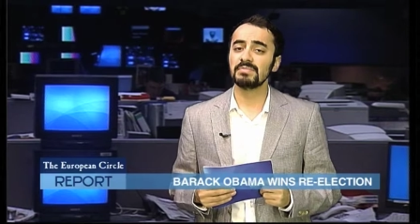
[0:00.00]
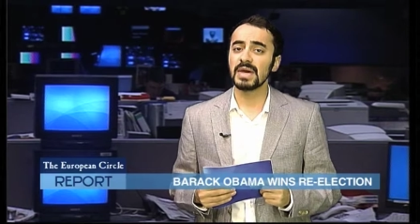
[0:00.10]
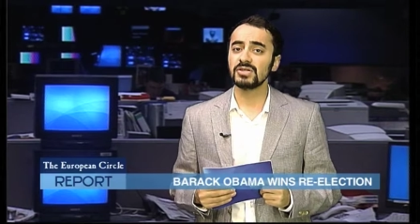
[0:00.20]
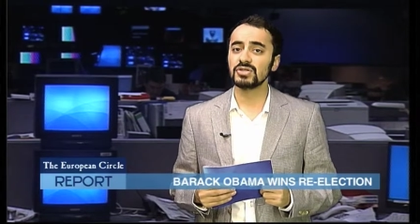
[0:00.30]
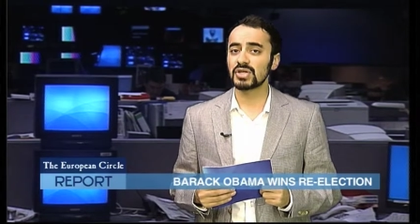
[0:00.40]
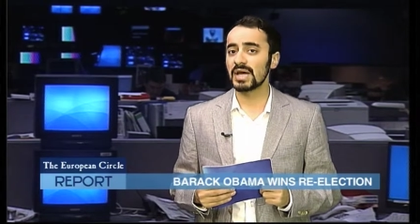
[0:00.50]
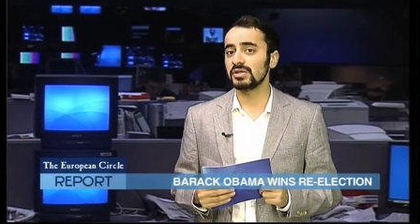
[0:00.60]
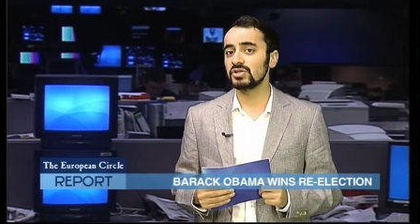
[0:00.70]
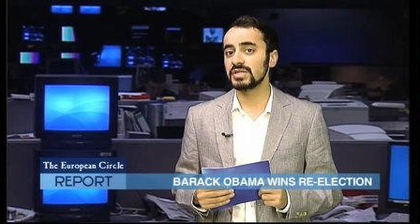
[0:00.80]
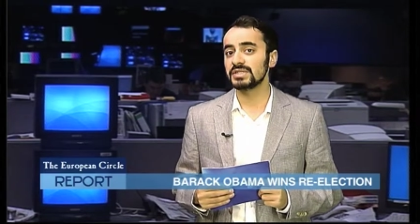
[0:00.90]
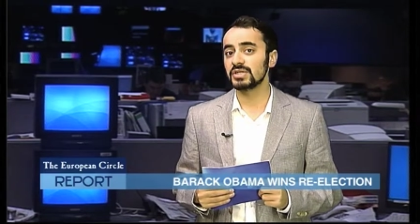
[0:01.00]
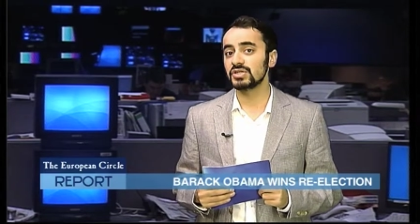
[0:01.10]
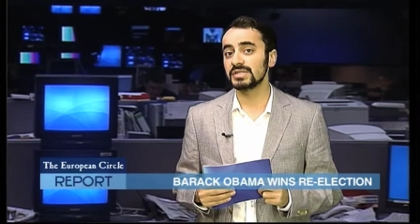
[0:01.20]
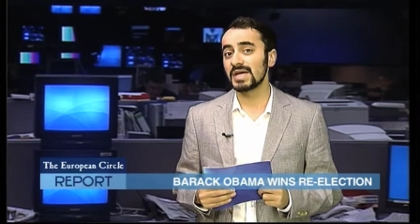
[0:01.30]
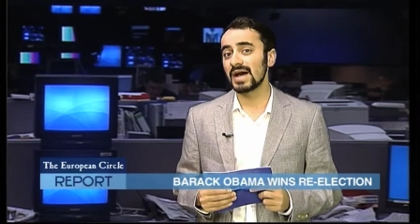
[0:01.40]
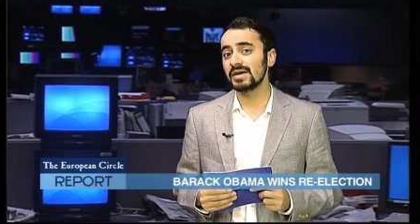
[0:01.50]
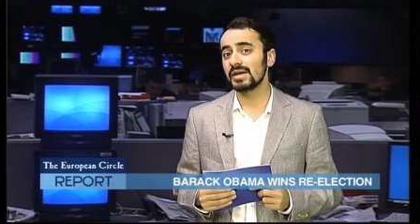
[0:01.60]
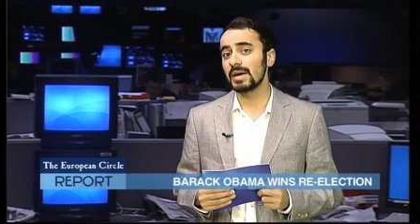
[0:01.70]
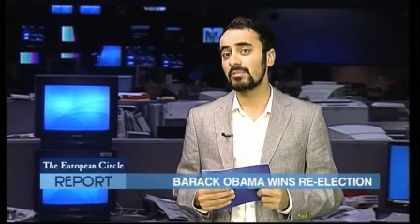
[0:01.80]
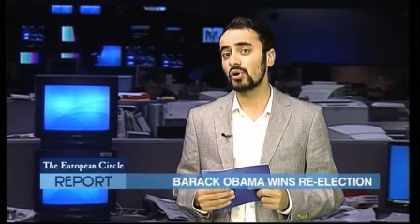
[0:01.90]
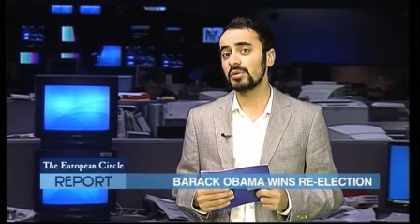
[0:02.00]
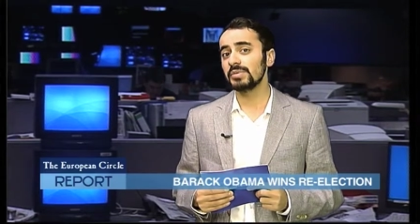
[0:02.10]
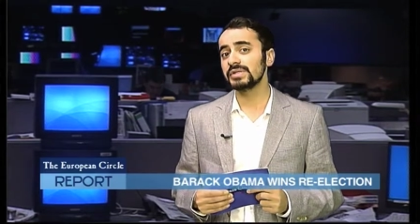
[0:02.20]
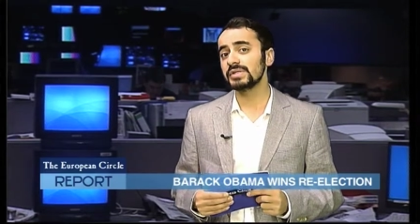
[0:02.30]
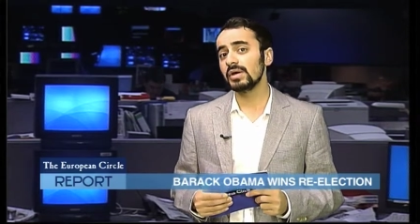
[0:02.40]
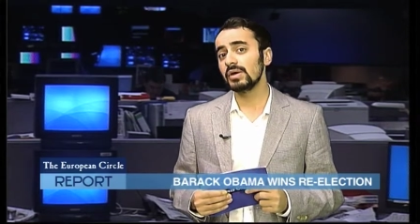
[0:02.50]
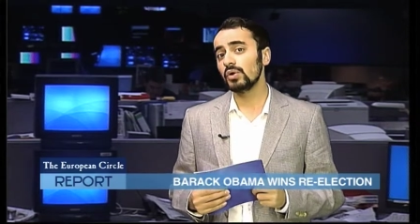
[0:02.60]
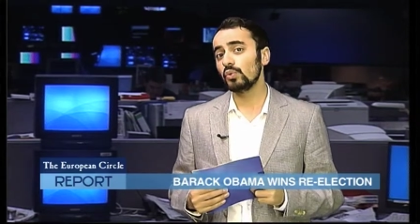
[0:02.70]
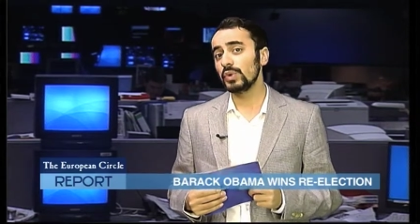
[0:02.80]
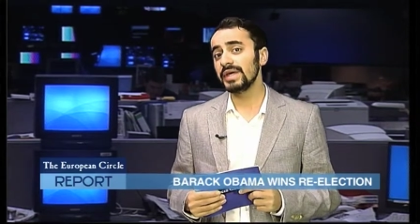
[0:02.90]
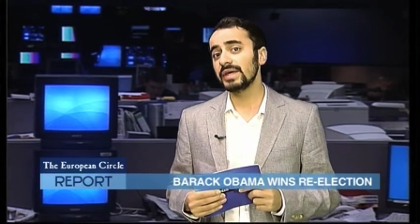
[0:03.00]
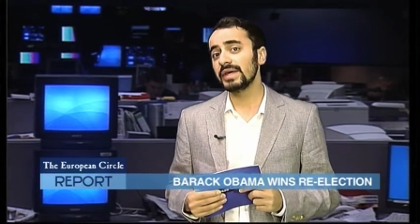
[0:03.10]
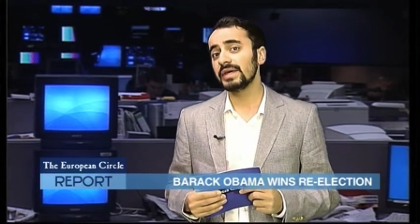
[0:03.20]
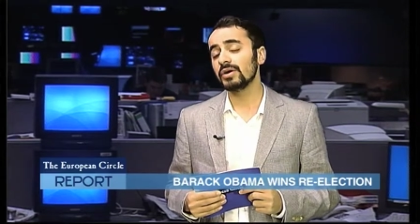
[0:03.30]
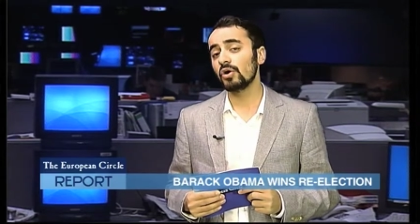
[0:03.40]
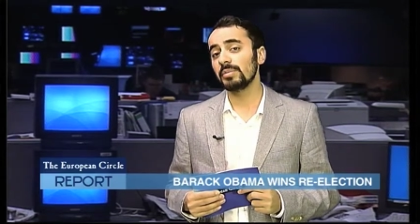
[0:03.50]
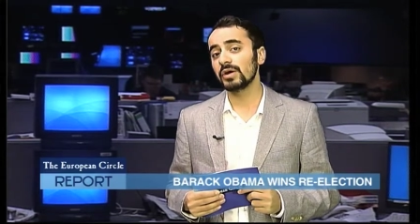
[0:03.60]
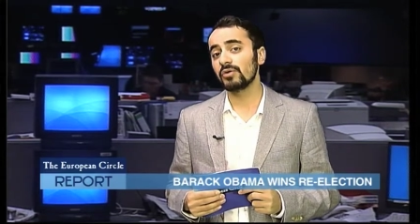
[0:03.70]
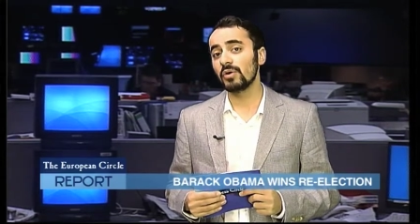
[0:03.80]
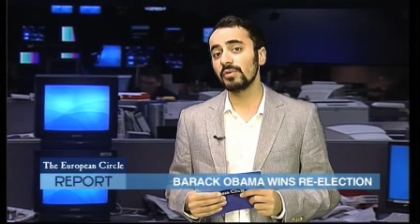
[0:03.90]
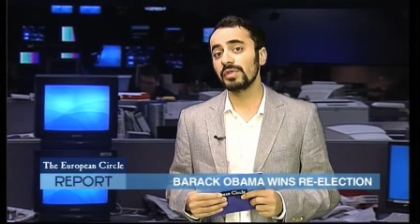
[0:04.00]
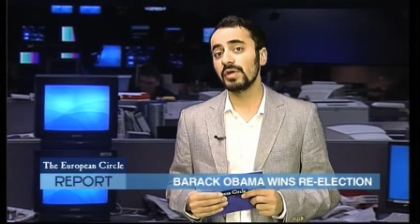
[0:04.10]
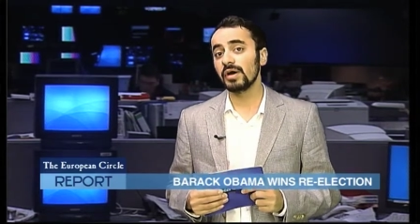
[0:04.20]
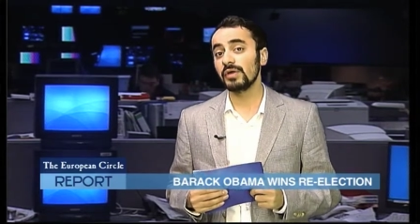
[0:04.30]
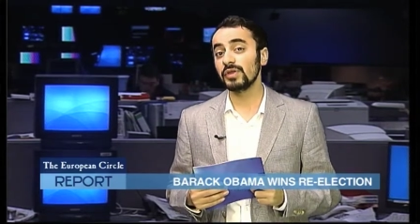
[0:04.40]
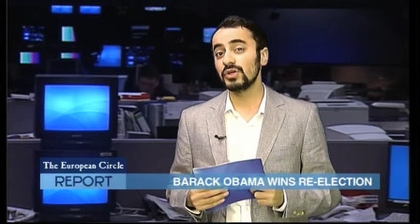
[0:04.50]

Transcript: major challenges such as high unemployment, weak economic growth, and the